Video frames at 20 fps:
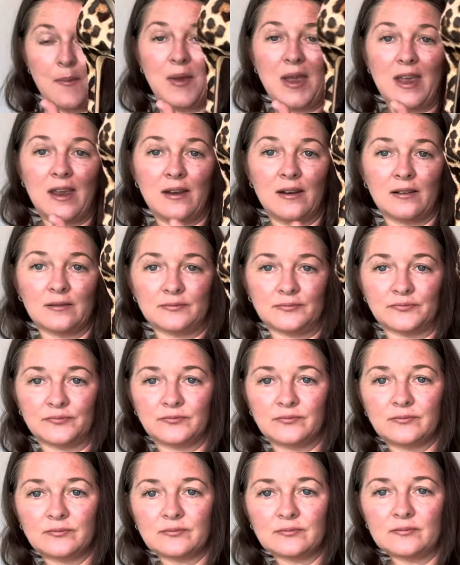mean,
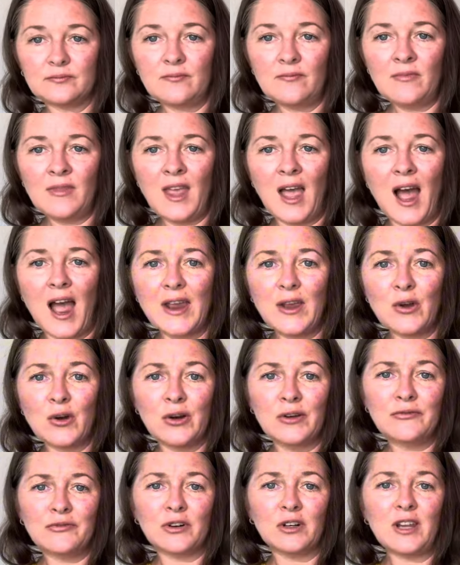I
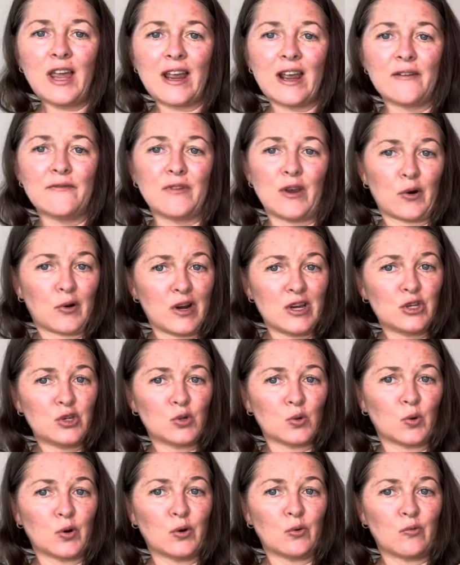could for like a very
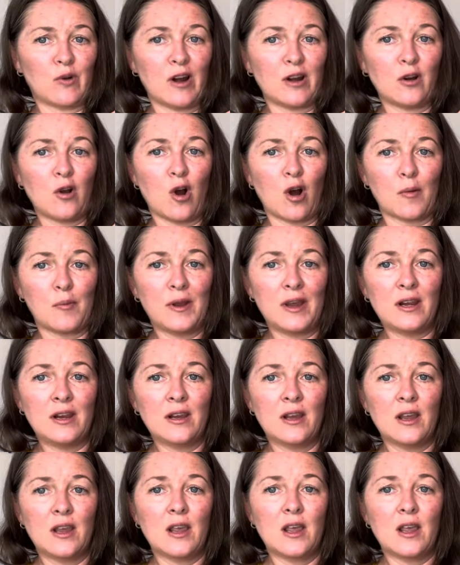short red carpet,